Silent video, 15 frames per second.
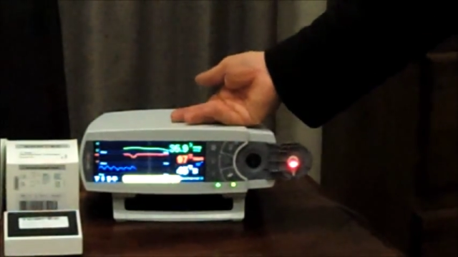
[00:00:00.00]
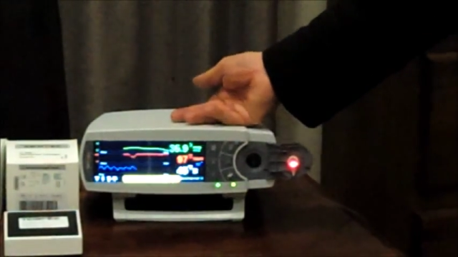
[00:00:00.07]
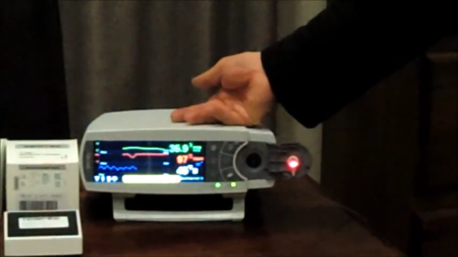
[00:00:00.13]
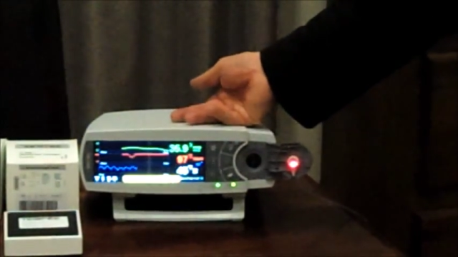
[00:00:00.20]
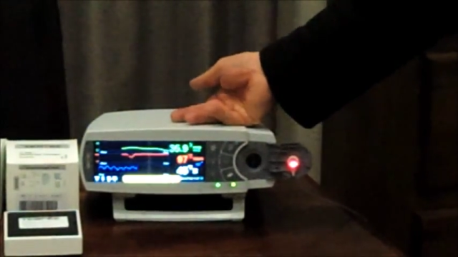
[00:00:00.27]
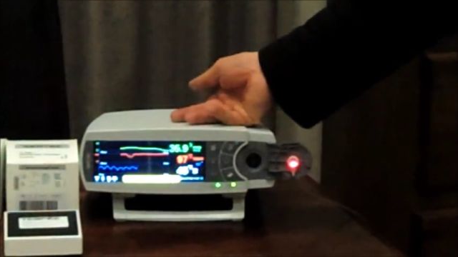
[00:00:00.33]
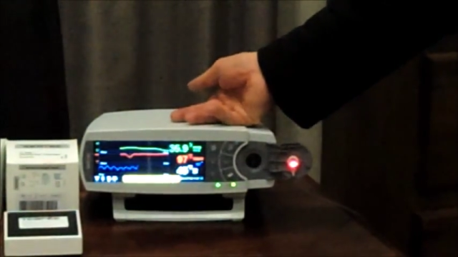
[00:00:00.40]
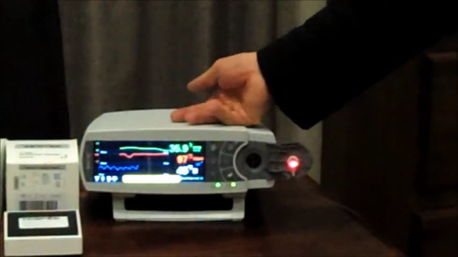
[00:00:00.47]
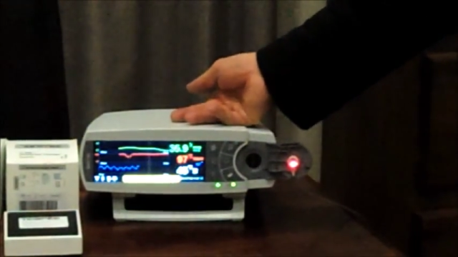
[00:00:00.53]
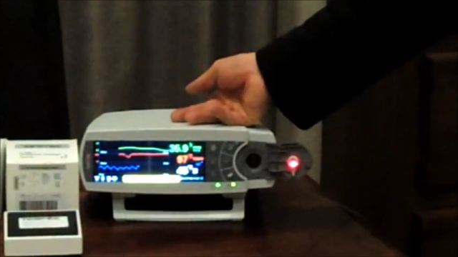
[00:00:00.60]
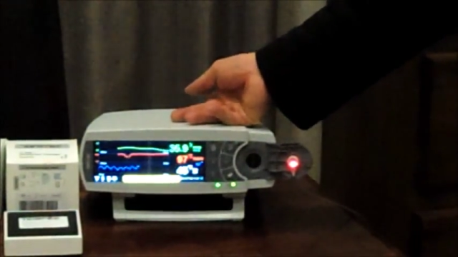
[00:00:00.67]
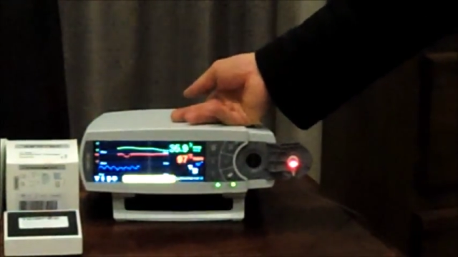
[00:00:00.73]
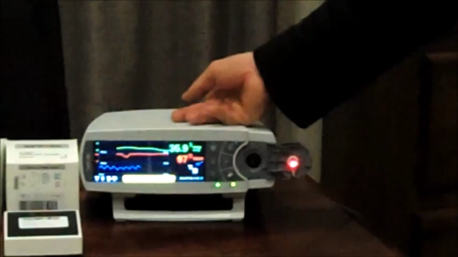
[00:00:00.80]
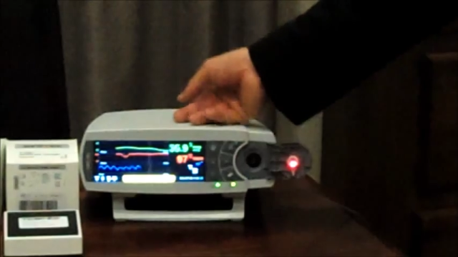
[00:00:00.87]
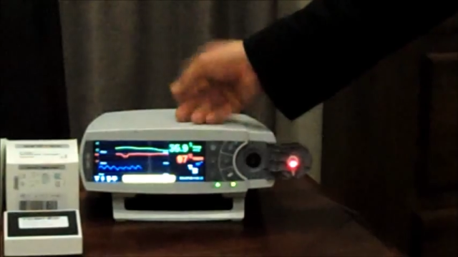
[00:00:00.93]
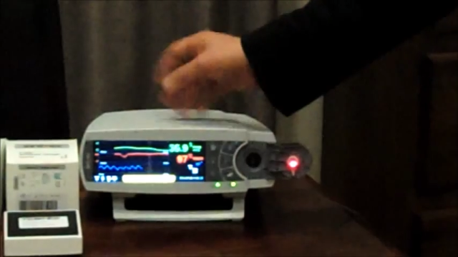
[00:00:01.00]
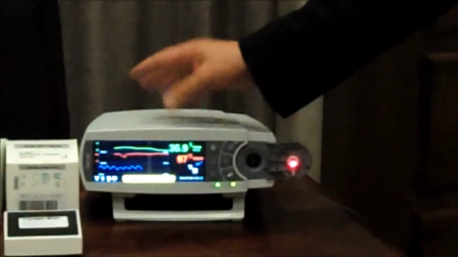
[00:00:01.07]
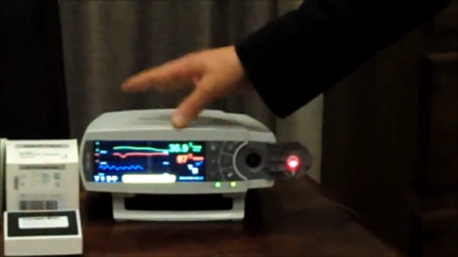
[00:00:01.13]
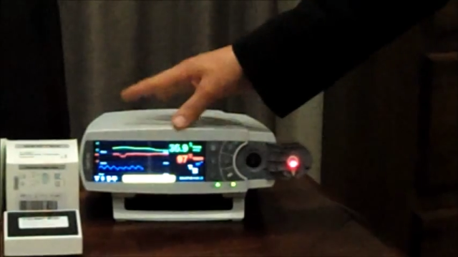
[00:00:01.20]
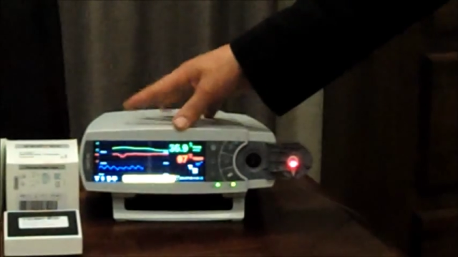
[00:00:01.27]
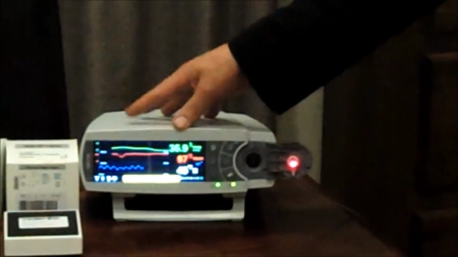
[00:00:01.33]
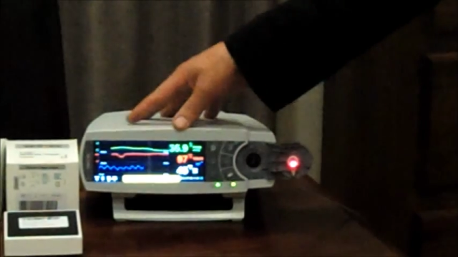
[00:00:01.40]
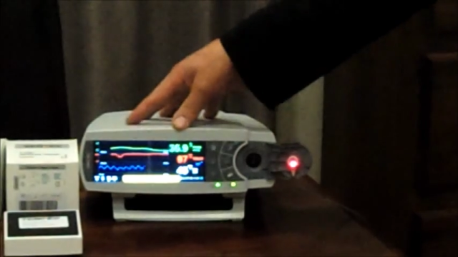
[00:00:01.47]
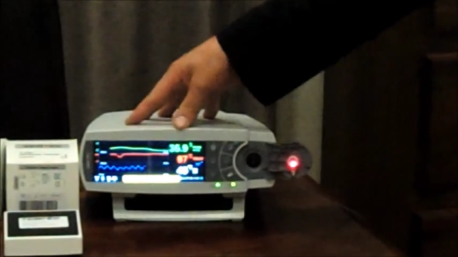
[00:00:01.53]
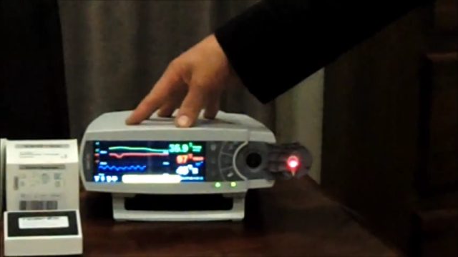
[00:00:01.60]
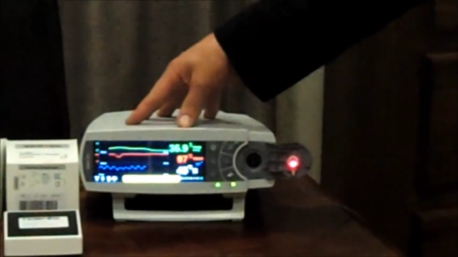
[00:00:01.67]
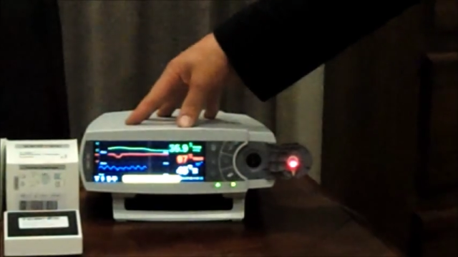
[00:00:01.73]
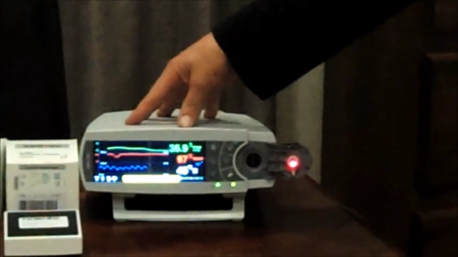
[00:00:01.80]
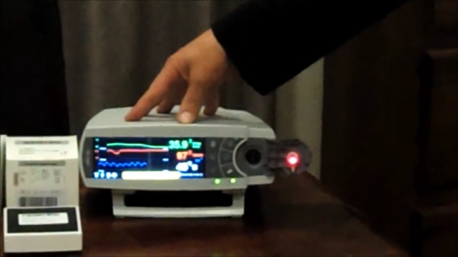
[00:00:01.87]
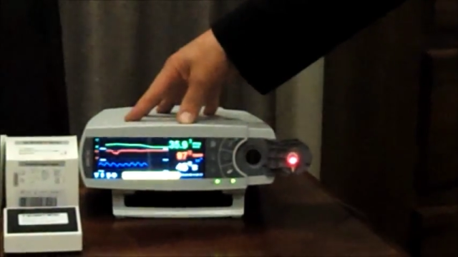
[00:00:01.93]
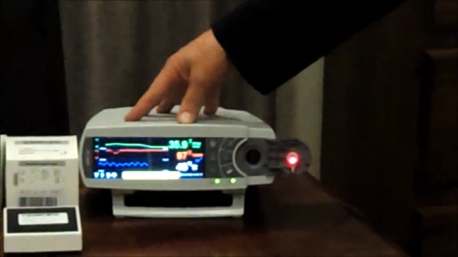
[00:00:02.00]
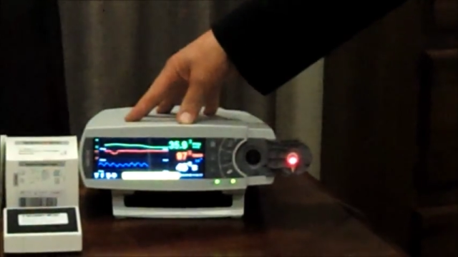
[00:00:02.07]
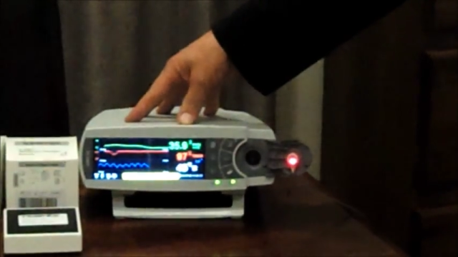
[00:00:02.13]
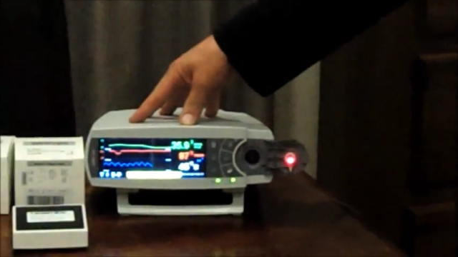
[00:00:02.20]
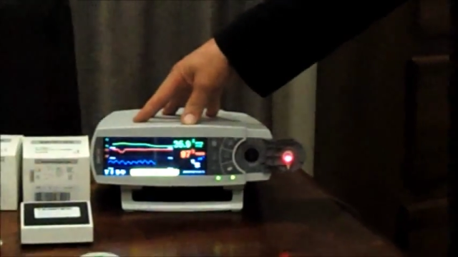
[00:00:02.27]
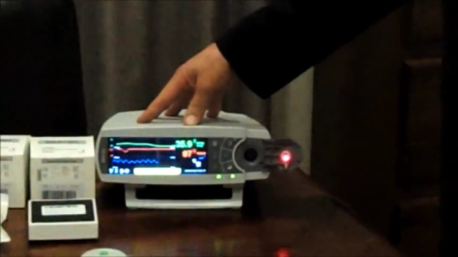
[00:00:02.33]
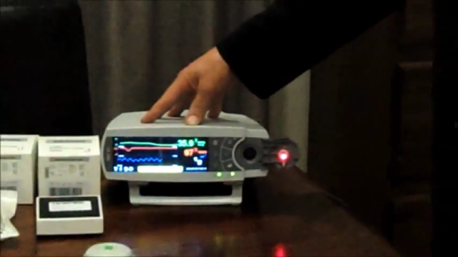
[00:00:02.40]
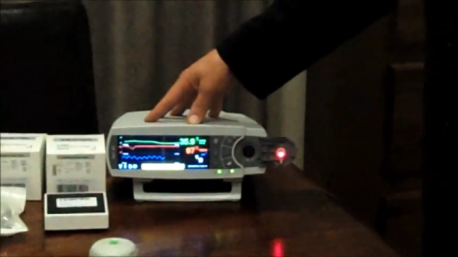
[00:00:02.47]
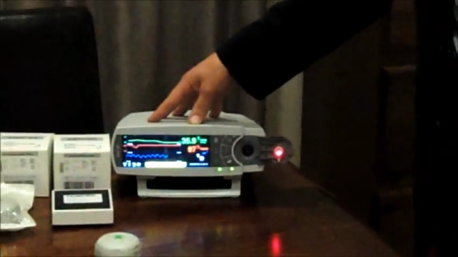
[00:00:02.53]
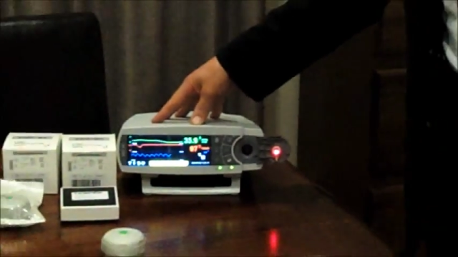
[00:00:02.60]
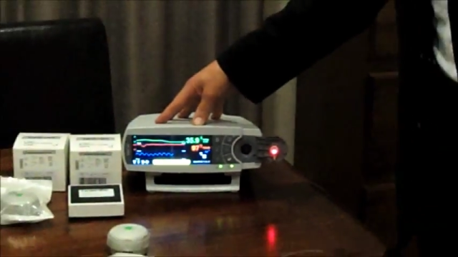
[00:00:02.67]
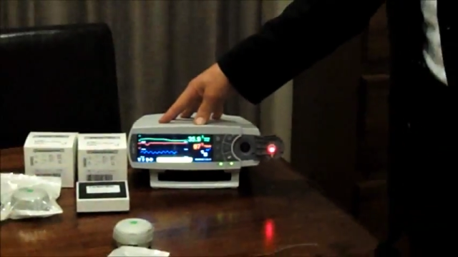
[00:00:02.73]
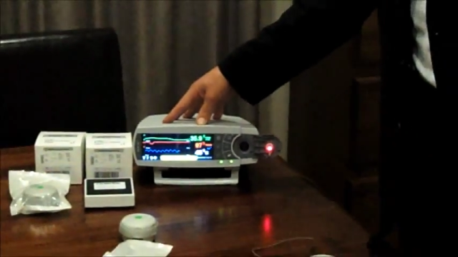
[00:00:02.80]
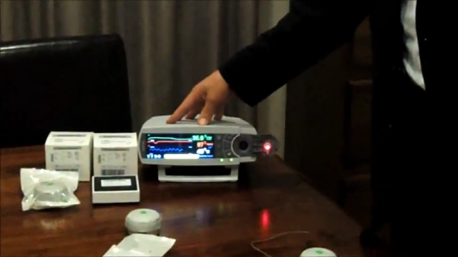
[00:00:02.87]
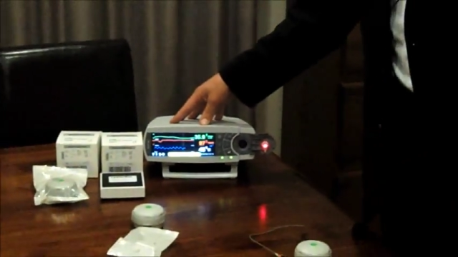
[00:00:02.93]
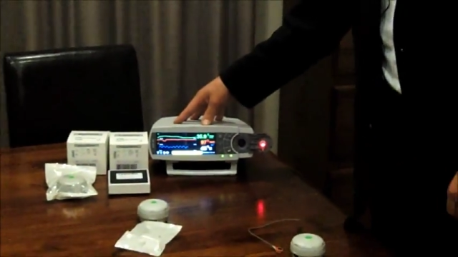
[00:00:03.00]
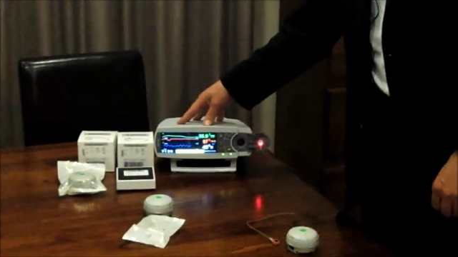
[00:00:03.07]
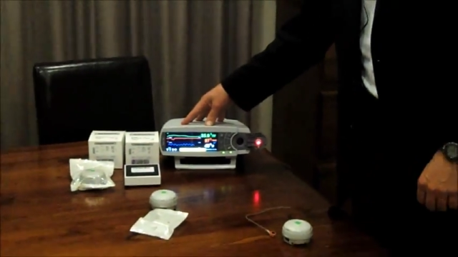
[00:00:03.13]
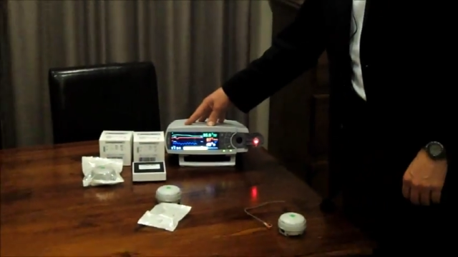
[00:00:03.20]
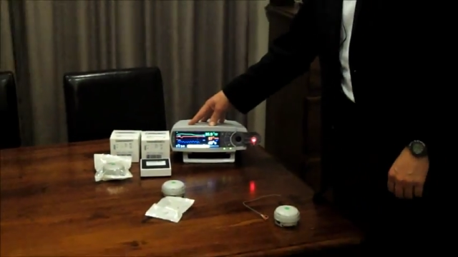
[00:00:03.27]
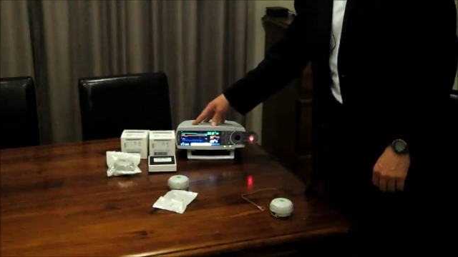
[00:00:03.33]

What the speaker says: Nobody's mouth can be seen.